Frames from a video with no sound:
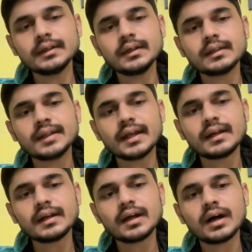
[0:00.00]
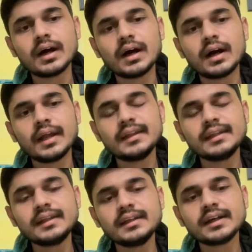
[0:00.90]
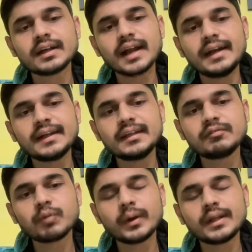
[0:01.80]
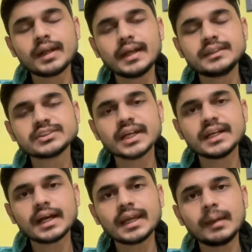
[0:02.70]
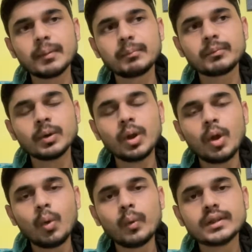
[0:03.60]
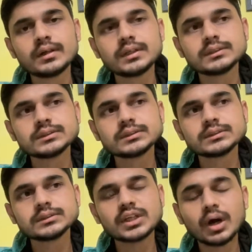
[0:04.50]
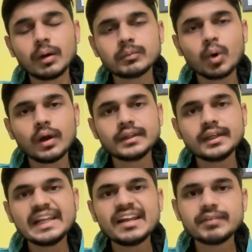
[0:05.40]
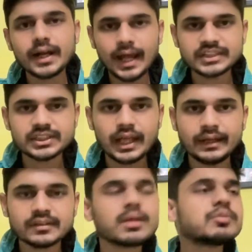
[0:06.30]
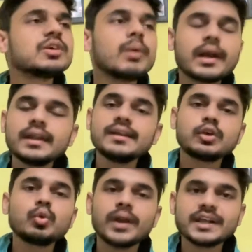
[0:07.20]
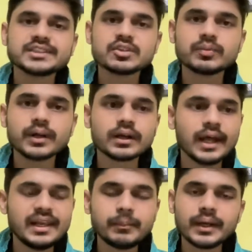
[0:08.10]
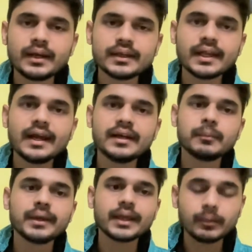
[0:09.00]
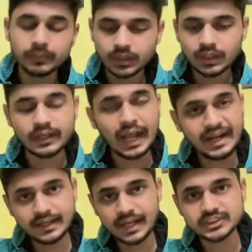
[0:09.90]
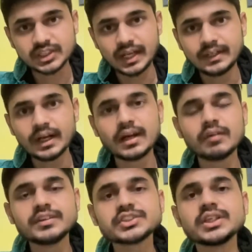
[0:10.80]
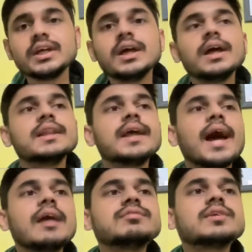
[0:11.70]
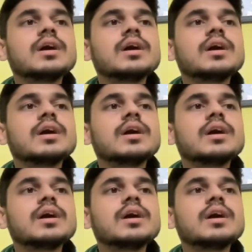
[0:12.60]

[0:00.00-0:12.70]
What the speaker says: then in the year 1949, China came up with a term called the 11 dash line. Subsequently, 2 dashes were eliminated and it became 9 dash line, under which they have